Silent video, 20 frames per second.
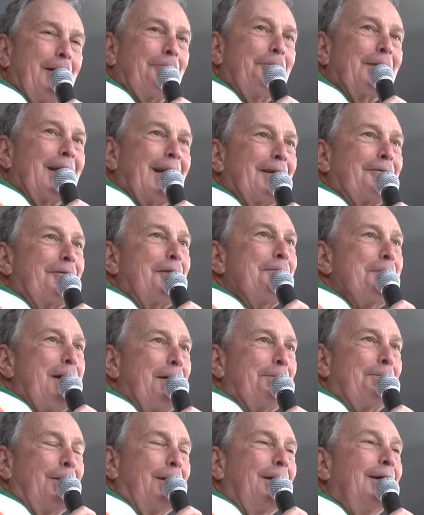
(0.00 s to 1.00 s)
And we've got to
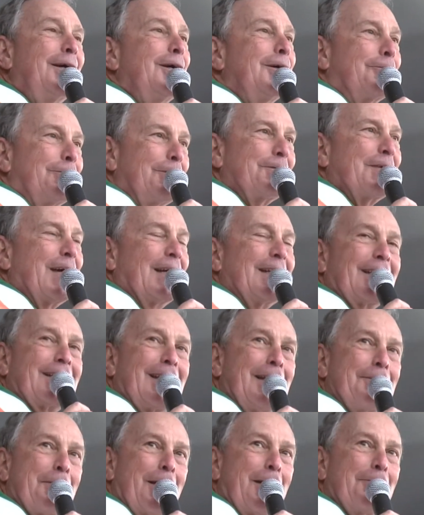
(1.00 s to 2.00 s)
remember, we've got to
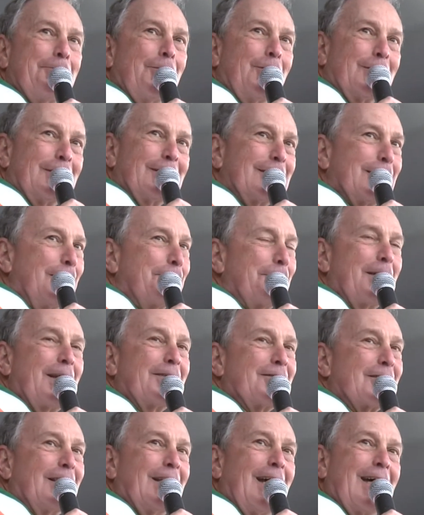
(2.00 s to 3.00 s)
keep our borders open.
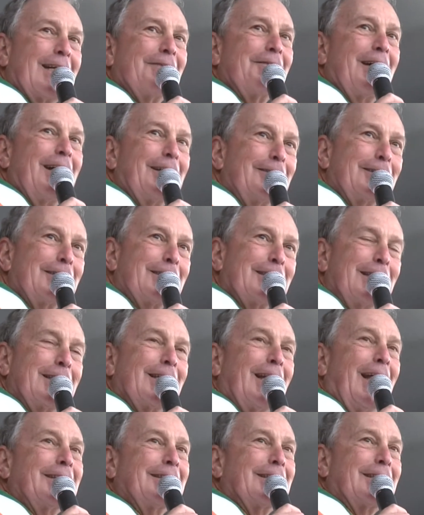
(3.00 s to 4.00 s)
There's a lot of Irish that
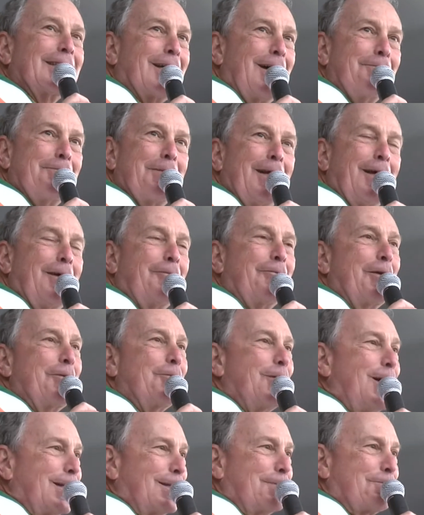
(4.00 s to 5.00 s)
like to come here. We
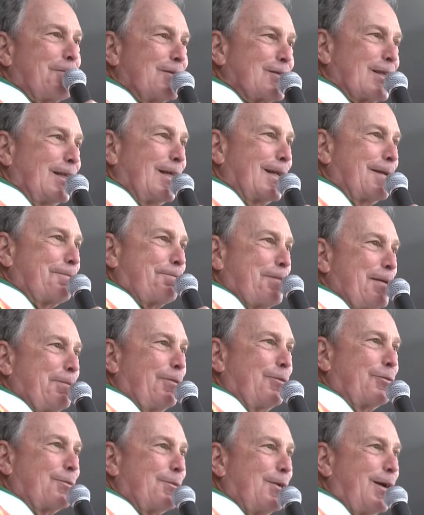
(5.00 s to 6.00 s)
want them. There's a lot of
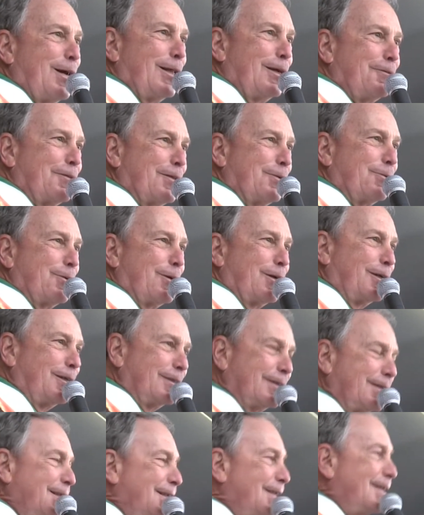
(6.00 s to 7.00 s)
people from all over the
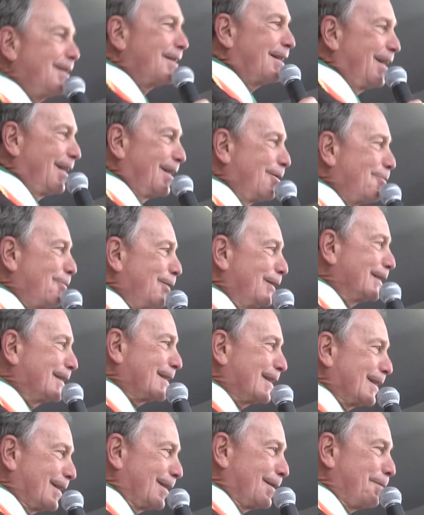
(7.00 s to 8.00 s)
world. They're the ones
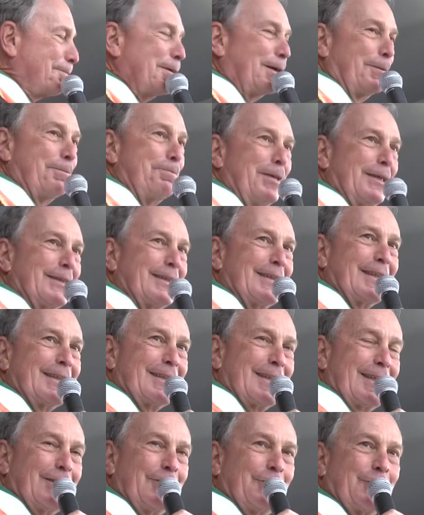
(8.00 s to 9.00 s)
that are going to build
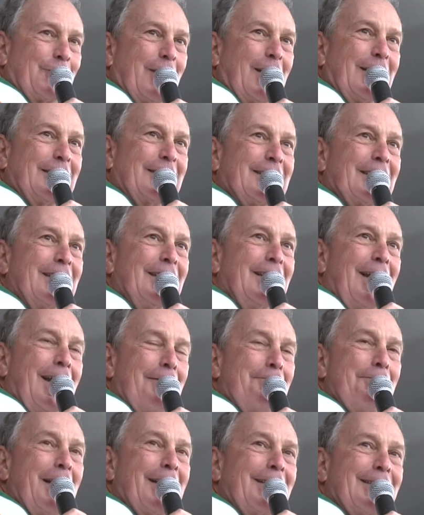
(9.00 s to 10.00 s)
businesses for us
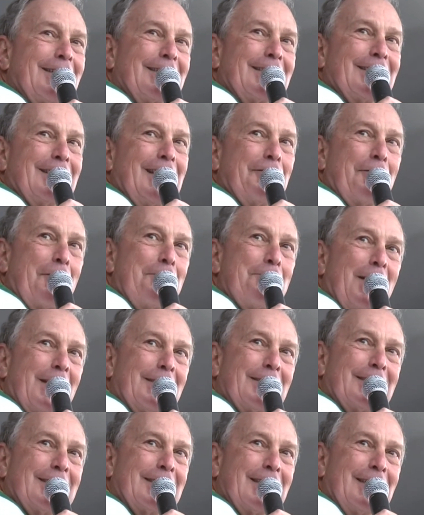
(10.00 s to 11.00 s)
and make this an even
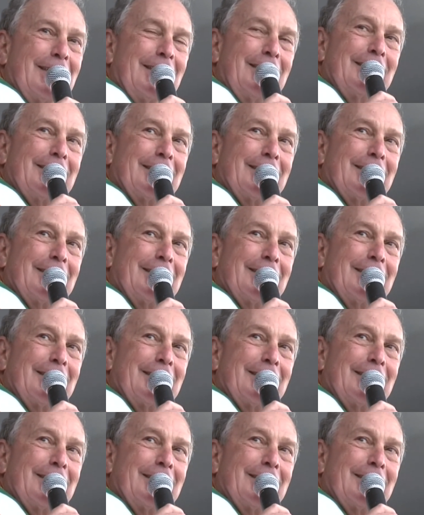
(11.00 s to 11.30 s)
better city.